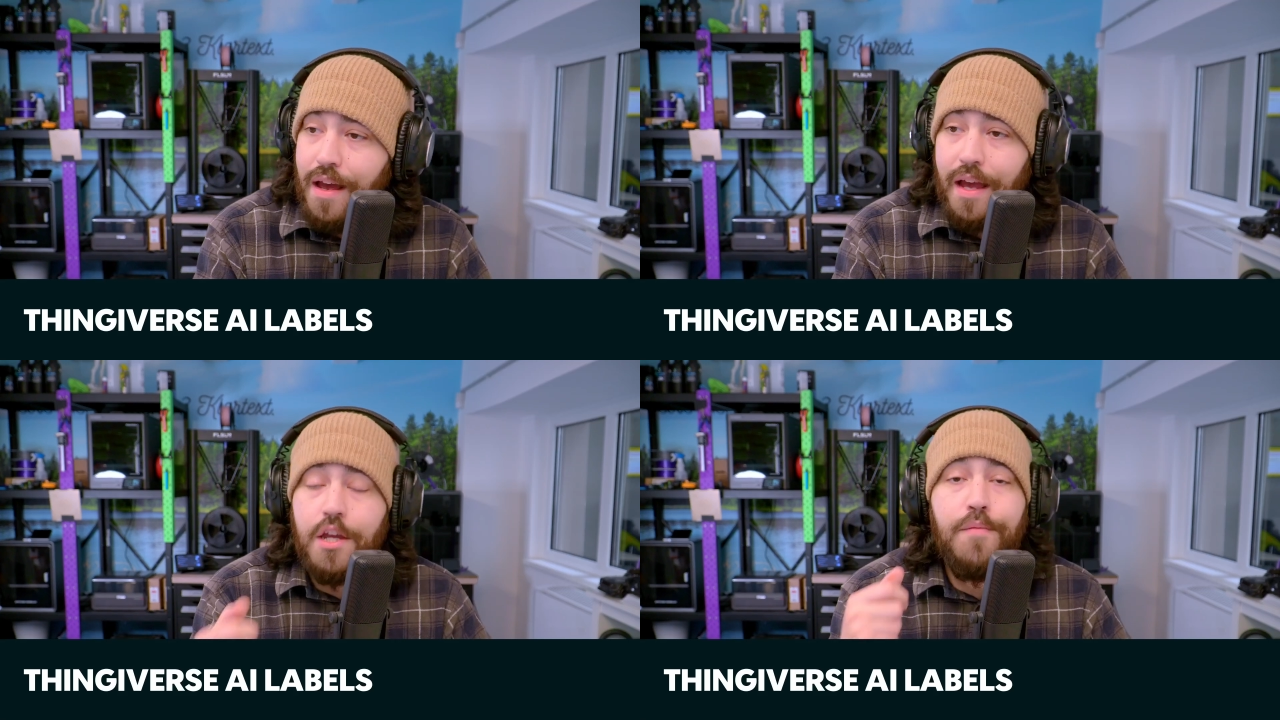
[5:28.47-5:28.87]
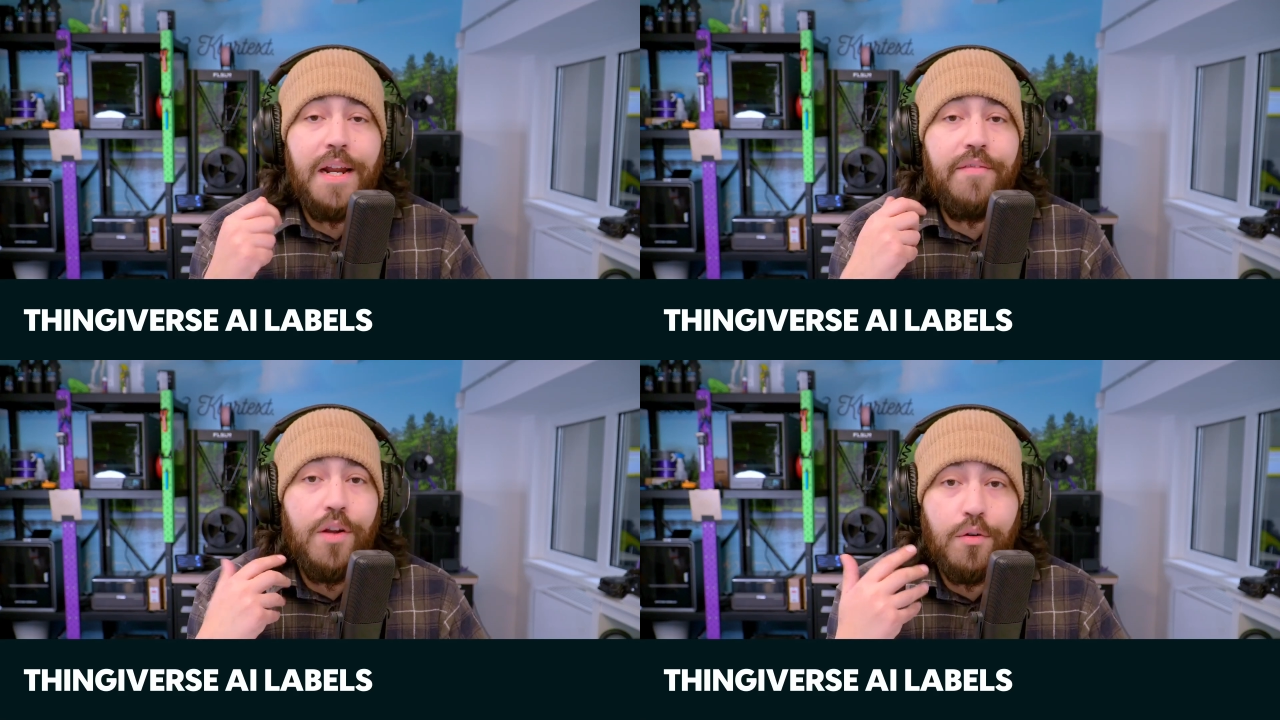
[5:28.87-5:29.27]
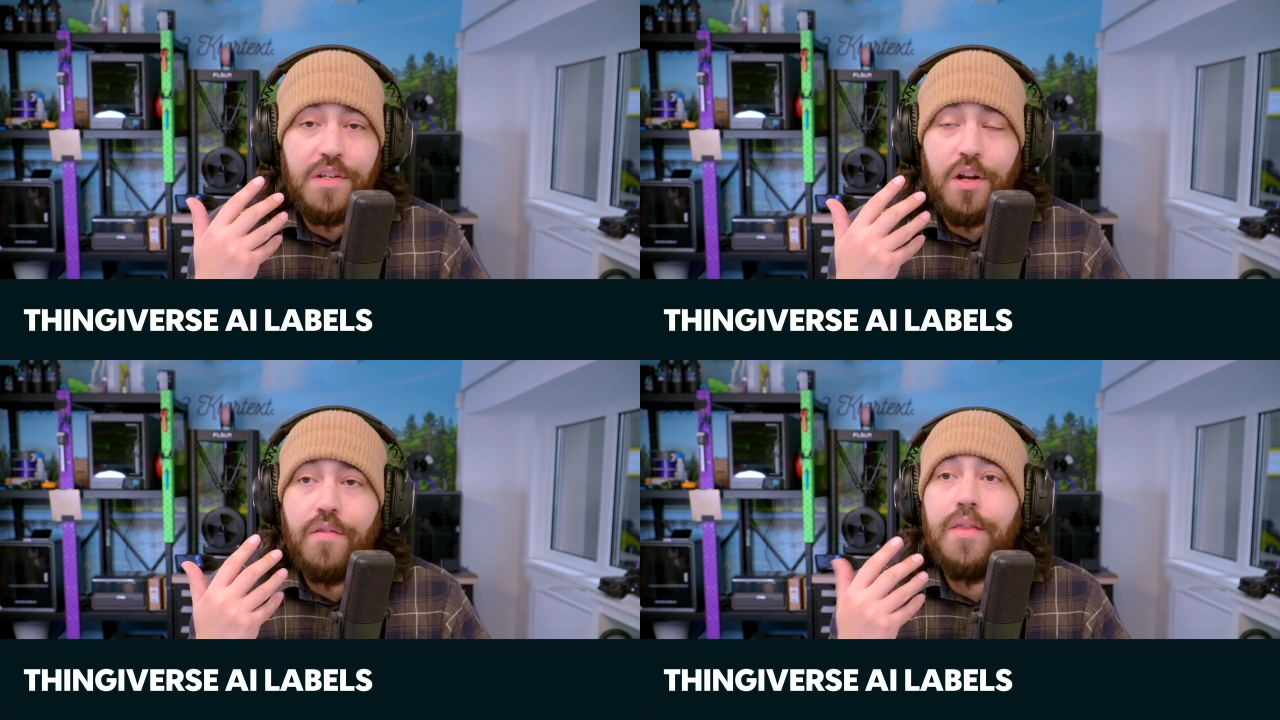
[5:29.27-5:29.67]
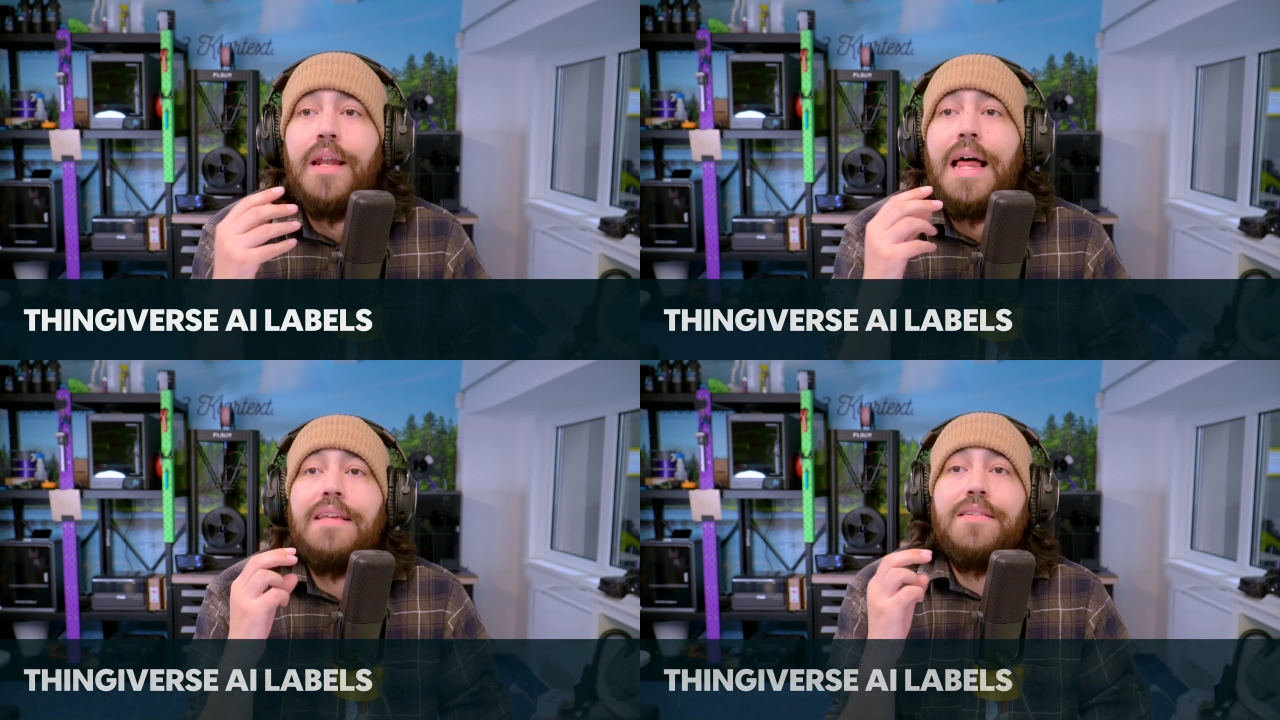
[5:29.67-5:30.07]
You might have noticed over the
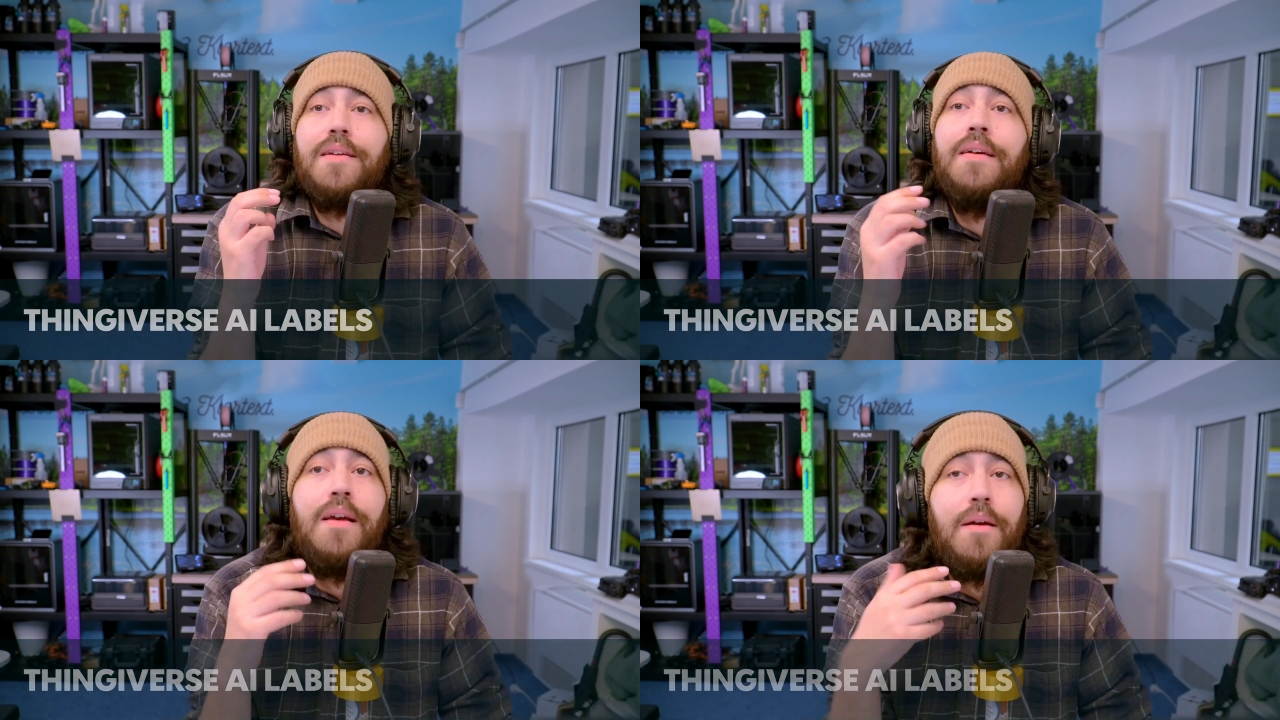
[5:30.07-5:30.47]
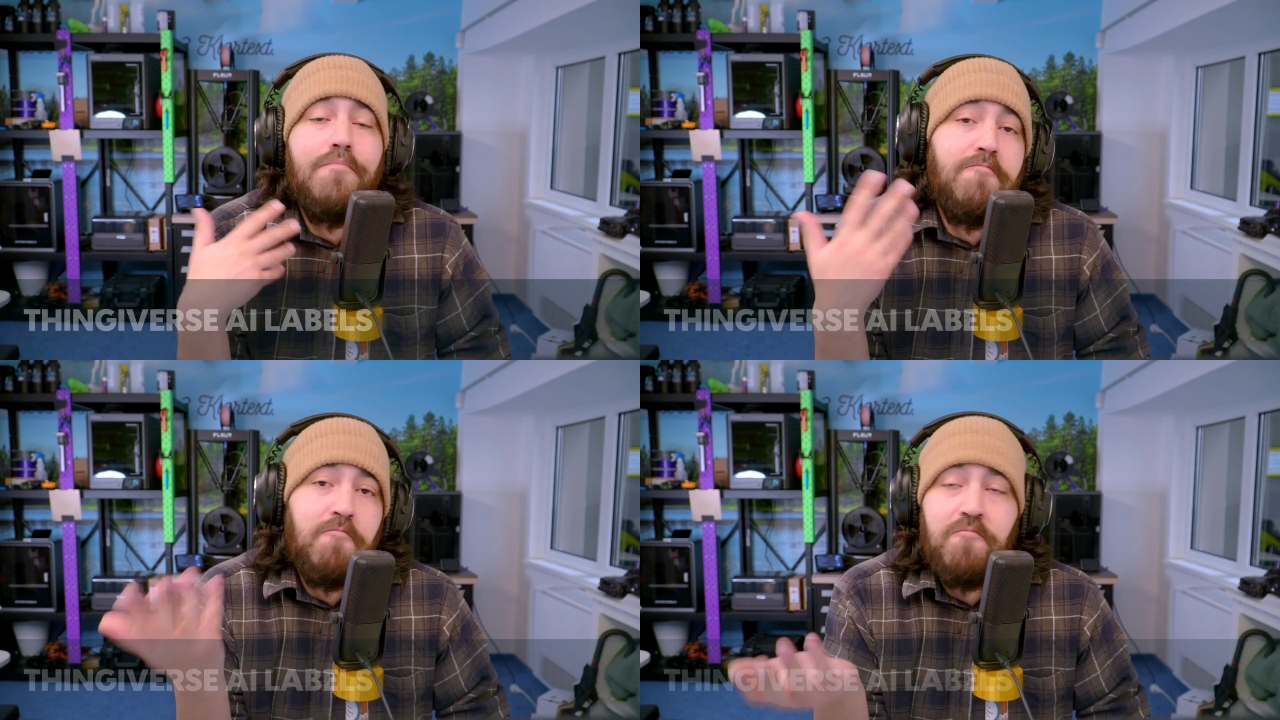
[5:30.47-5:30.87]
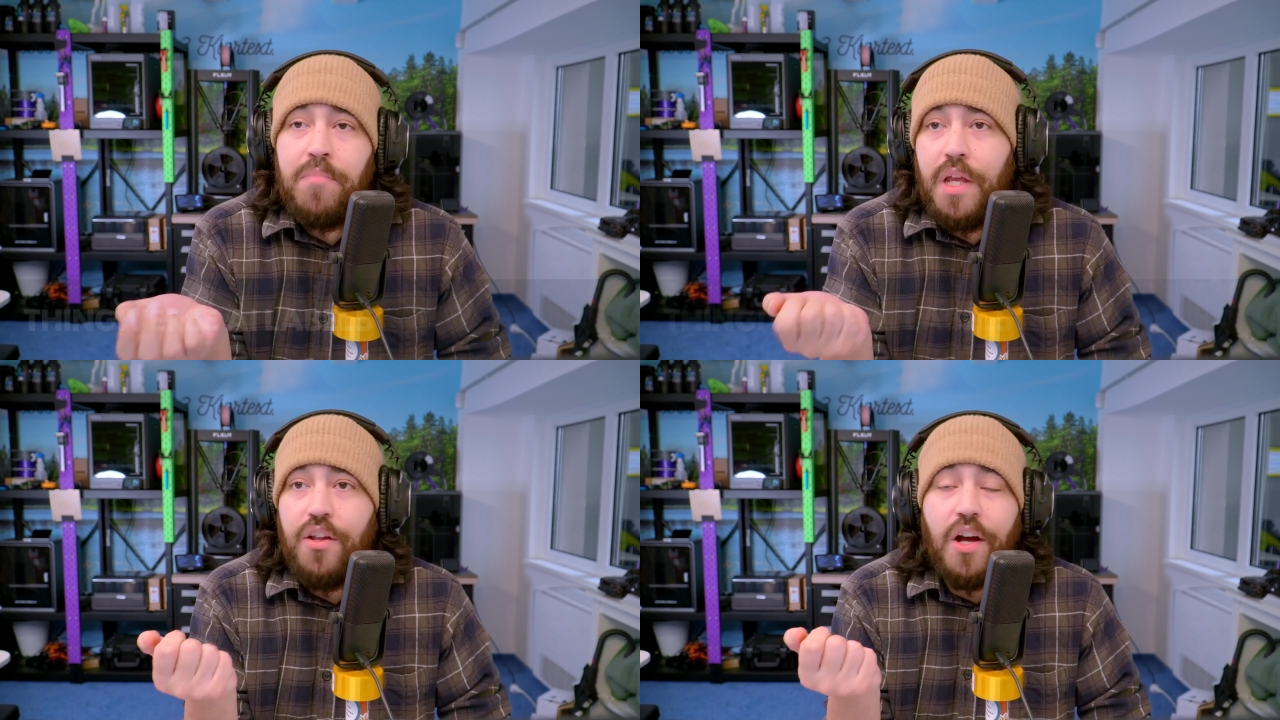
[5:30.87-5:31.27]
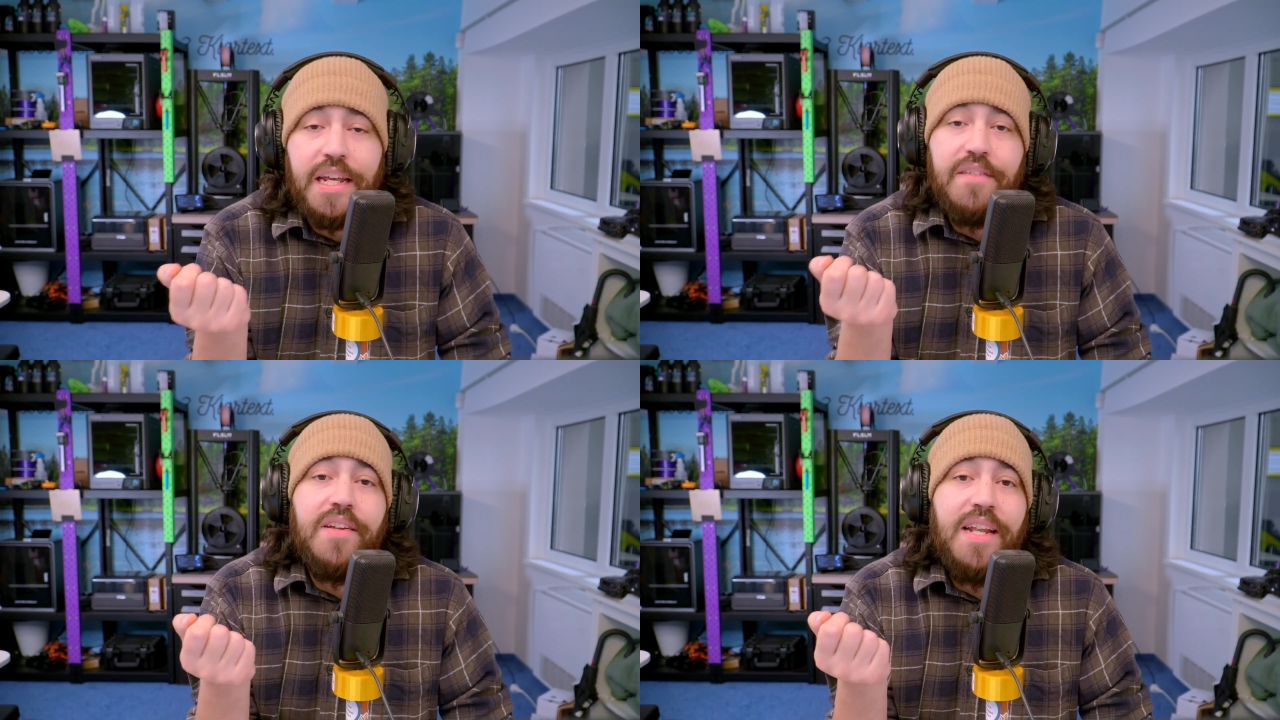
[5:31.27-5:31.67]
last not
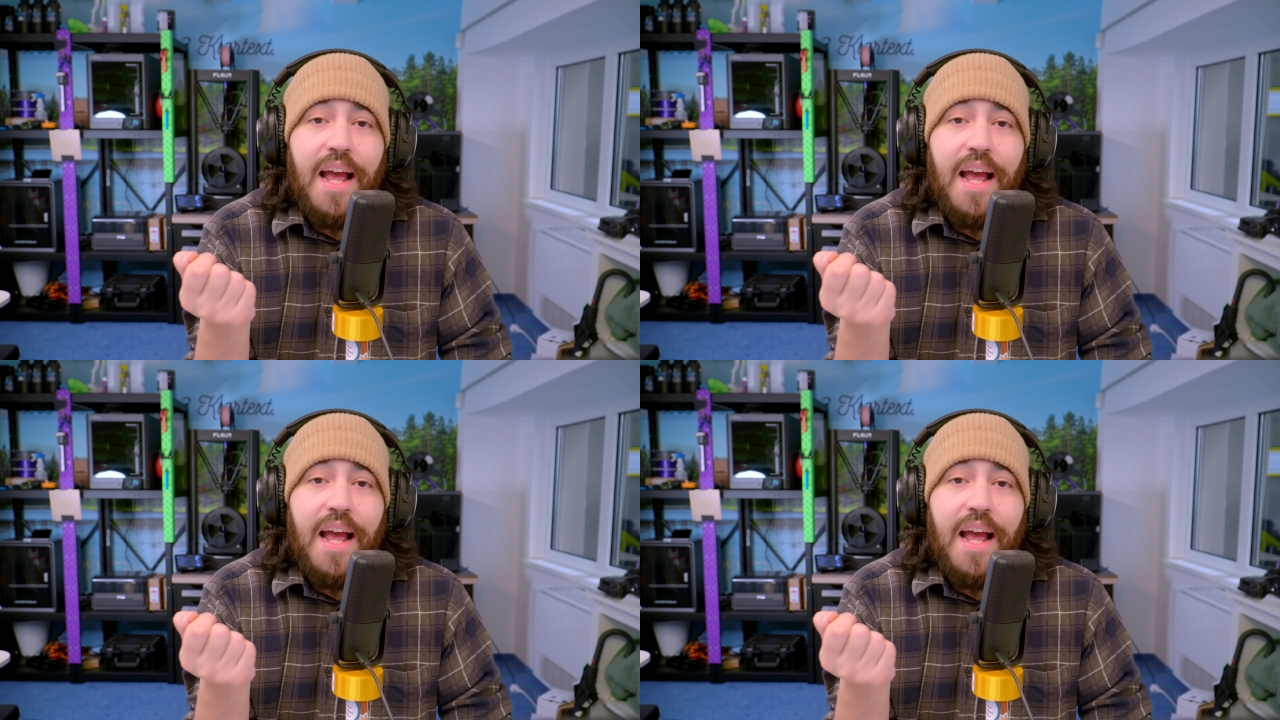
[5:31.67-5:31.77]
even